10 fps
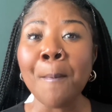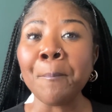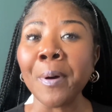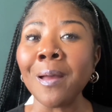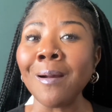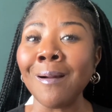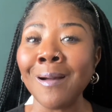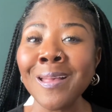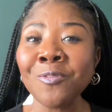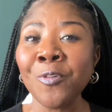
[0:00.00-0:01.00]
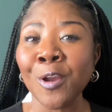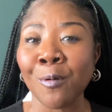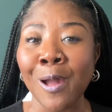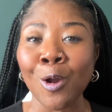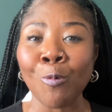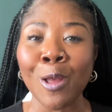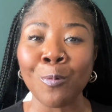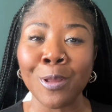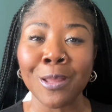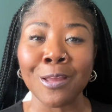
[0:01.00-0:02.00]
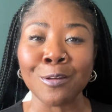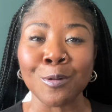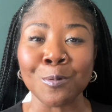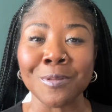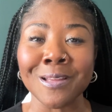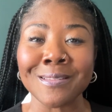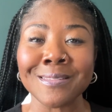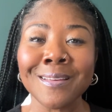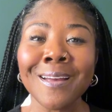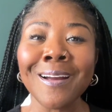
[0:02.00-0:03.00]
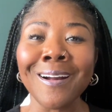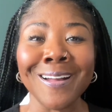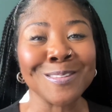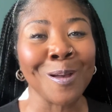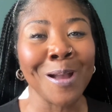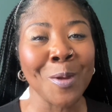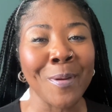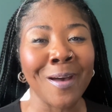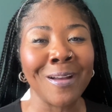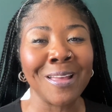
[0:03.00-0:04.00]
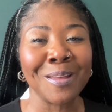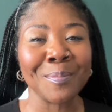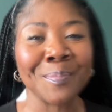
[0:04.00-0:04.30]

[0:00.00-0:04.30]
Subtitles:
But let's figure out a way we can do this. Let's talk about it.